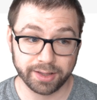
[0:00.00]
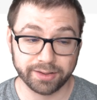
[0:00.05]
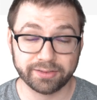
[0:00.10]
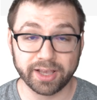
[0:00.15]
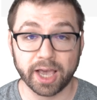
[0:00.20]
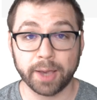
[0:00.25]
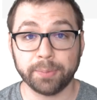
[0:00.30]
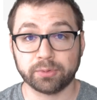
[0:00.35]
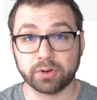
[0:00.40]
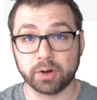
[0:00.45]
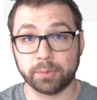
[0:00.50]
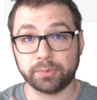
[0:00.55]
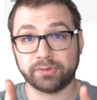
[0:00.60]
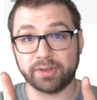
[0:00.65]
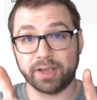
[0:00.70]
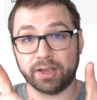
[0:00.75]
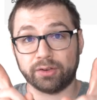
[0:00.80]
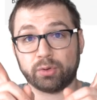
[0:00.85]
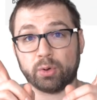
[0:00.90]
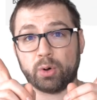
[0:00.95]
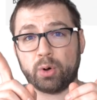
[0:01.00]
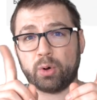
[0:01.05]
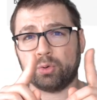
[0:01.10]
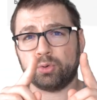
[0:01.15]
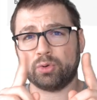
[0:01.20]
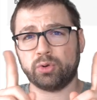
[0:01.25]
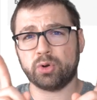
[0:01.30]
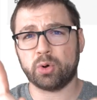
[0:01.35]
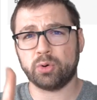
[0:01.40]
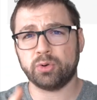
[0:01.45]
TypeScript says, oh
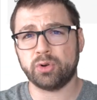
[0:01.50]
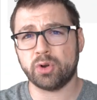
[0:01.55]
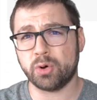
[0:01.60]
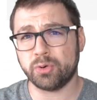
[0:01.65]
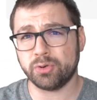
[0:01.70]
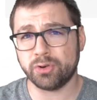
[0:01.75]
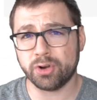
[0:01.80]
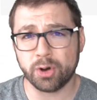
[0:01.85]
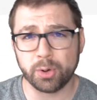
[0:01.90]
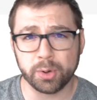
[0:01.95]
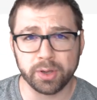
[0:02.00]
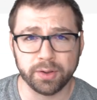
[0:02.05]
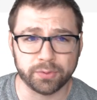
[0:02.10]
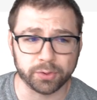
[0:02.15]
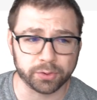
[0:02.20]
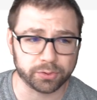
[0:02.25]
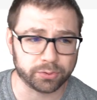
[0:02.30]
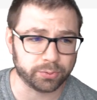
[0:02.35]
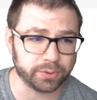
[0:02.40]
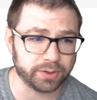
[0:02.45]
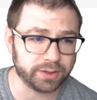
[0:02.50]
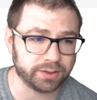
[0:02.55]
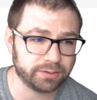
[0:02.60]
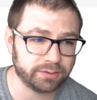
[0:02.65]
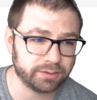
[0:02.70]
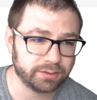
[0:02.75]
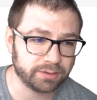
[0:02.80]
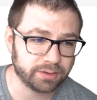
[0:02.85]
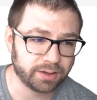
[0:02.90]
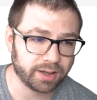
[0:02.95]
no, no, no, evil twin,
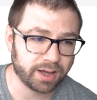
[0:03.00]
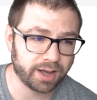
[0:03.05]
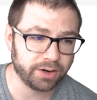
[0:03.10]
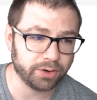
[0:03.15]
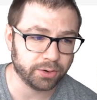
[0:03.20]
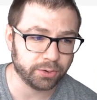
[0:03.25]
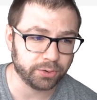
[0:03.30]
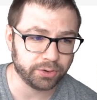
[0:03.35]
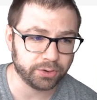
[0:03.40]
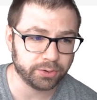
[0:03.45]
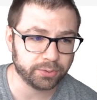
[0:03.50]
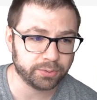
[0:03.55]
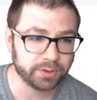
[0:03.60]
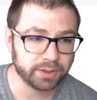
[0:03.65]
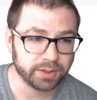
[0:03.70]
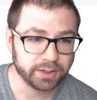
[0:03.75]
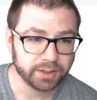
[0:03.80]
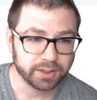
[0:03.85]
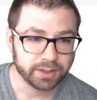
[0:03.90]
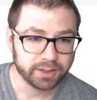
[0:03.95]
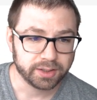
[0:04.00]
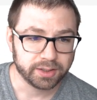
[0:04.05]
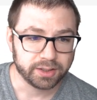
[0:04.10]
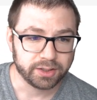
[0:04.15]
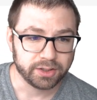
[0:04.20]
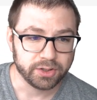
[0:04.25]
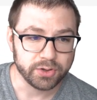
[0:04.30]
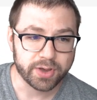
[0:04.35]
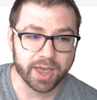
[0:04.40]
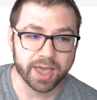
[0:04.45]
I know you.
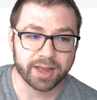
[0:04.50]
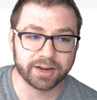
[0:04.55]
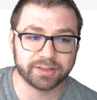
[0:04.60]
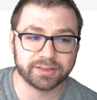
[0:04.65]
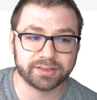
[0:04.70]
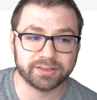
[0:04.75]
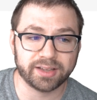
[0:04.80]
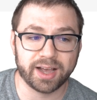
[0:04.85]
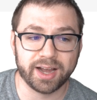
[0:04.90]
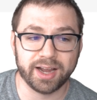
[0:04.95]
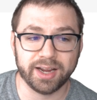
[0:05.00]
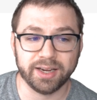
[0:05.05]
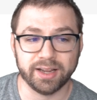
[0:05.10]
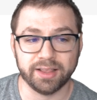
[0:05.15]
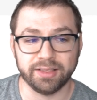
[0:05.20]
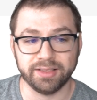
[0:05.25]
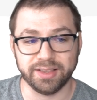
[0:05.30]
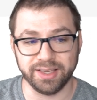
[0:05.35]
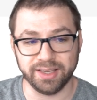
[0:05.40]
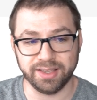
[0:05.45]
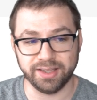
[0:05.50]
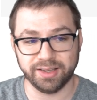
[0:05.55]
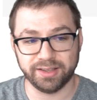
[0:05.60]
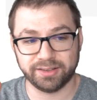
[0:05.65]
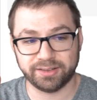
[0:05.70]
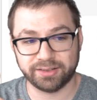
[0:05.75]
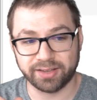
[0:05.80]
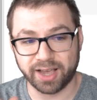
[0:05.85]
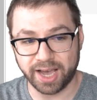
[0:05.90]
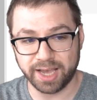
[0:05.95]
You can assign the
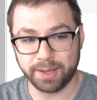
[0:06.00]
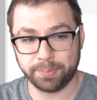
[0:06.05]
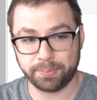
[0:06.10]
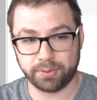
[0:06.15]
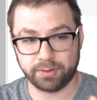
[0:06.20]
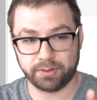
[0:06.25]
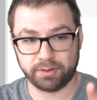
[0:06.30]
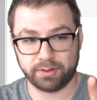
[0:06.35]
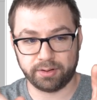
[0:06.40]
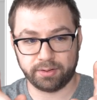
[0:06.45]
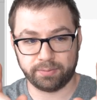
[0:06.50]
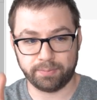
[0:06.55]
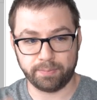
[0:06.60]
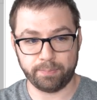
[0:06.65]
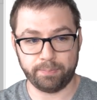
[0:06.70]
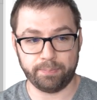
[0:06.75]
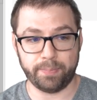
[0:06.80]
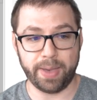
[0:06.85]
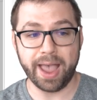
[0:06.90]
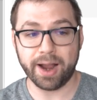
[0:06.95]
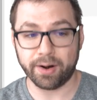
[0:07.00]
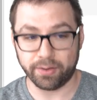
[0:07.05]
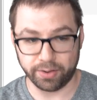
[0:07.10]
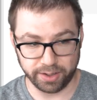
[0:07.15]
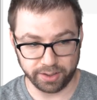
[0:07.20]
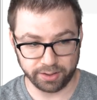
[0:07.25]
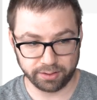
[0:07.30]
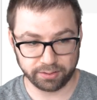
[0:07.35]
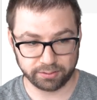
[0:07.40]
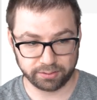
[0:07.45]
type
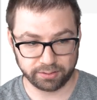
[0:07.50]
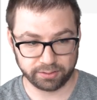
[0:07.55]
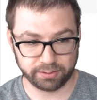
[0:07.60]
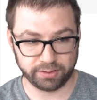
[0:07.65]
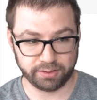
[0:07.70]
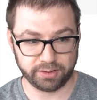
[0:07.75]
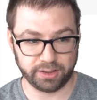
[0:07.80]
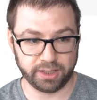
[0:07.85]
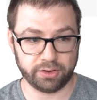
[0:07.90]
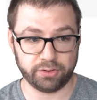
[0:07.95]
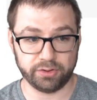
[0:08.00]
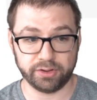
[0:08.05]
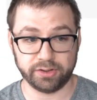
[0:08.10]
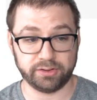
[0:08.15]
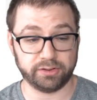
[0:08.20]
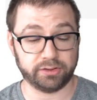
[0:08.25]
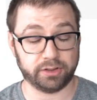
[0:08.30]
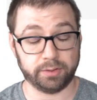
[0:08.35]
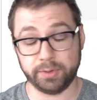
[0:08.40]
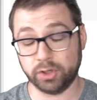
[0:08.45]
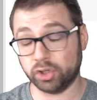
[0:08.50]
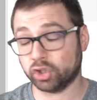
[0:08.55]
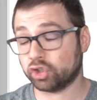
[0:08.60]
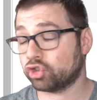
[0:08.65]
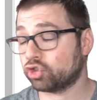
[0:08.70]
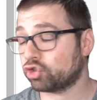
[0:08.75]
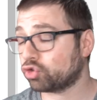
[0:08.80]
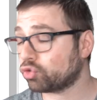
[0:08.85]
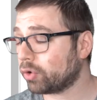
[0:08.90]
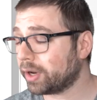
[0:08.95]
Barry Either this is gonna be a
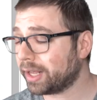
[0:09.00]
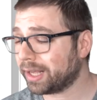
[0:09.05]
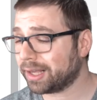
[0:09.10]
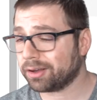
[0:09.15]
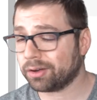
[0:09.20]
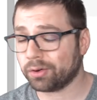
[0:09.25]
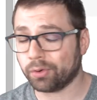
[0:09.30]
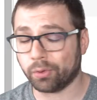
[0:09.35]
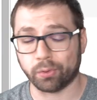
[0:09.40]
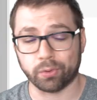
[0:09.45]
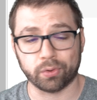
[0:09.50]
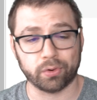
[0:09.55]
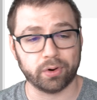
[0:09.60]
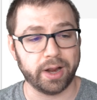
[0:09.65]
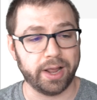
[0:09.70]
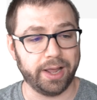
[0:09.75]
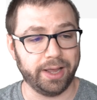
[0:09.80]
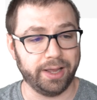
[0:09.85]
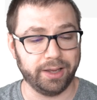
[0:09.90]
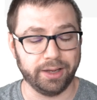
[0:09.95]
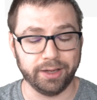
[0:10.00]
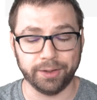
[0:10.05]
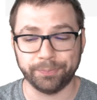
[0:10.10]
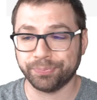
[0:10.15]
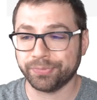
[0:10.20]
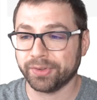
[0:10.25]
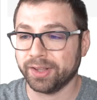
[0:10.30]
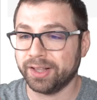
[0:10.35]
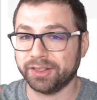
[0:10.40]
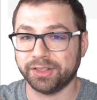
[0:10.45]
string or a
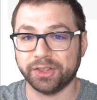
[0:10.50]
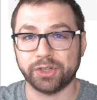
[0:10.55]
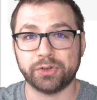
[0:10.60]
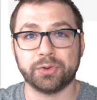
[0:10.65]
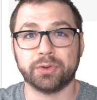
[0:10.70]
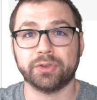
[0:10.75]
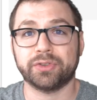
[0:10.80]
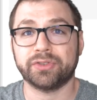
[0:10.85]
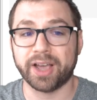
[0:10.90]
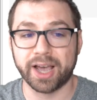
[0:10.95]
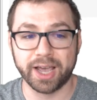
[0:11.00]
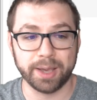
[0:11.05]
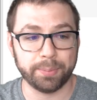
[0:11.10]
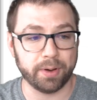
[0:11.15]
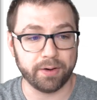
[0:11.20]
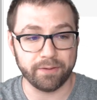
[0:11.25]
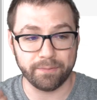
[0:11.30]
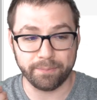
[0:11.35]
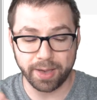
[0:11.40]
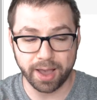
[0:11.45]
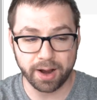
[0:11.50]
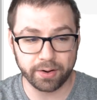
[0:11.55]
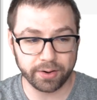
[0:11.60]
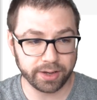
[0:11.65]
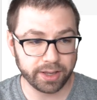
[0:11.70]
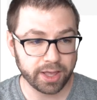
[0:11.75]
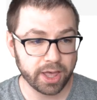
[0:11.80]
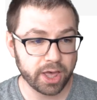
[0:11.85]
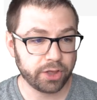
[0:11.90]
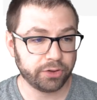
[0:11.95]
literal type of
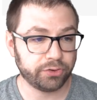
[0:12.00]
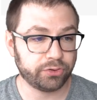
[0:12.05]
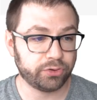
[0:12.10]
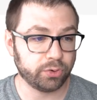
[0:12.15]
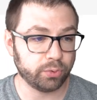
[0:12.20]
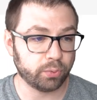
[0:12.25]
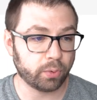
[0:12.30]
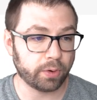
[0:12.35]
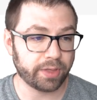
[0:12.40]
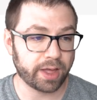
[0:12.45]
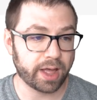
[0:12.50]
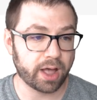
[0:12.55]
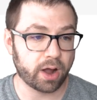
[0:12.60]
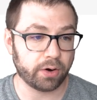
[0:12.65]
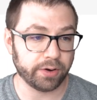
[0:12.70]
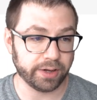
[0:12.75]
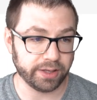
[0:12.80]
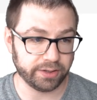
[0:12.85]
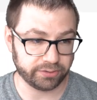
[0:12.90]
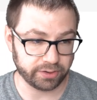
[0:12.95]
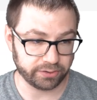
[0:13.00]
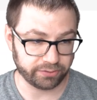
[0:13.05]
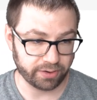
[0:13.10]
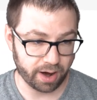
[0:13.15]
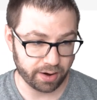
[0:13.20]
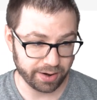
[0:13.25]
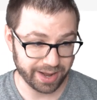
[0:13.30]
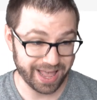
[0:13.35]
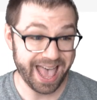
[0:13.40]
Barry to one that already says Harry.